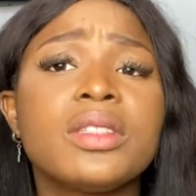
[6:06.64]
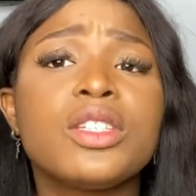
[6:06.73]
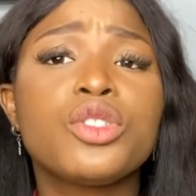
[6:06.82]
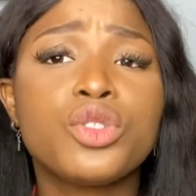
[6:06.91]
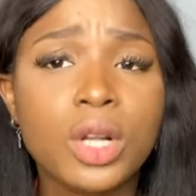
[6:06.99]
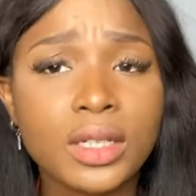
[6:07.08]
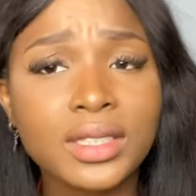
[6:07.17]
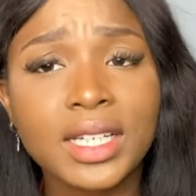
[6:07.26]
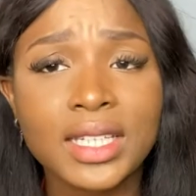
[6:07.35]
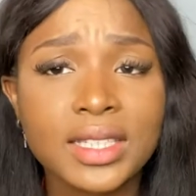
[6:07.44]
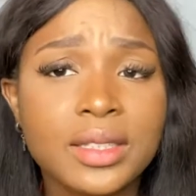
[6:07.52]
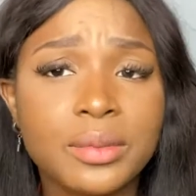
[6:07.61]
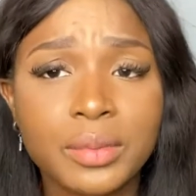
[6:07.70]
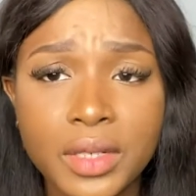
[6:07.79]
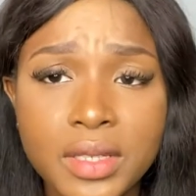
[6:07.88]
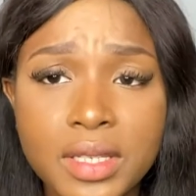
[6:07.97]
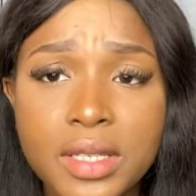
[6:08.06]
truck that hit the
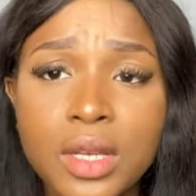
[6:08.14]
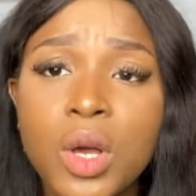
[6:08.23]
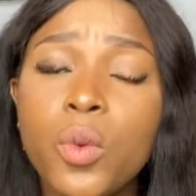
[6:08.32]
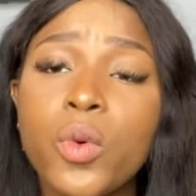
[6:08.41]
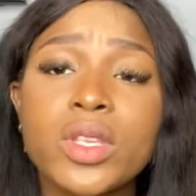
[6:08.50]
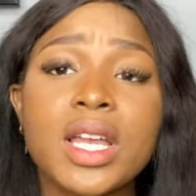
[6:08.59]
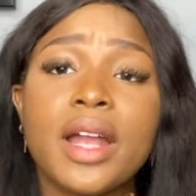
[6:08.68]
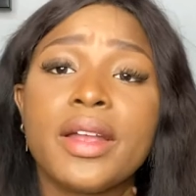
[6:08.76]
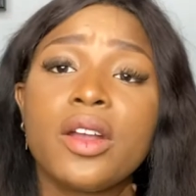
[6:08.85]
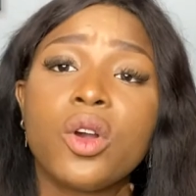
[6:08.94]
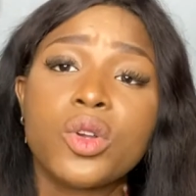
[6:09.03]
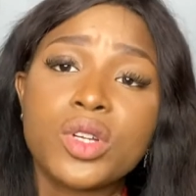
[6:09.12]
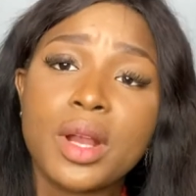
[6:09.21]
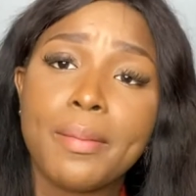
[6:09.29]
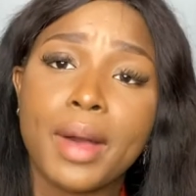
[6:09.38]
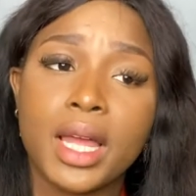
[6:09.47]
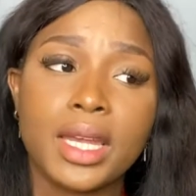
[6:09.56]
bus was carrying
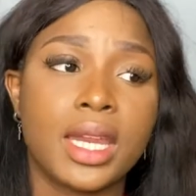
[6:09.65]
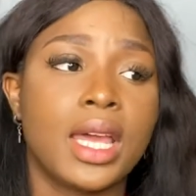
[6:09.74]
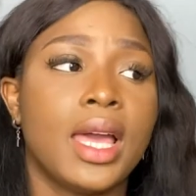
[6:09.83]
contraband,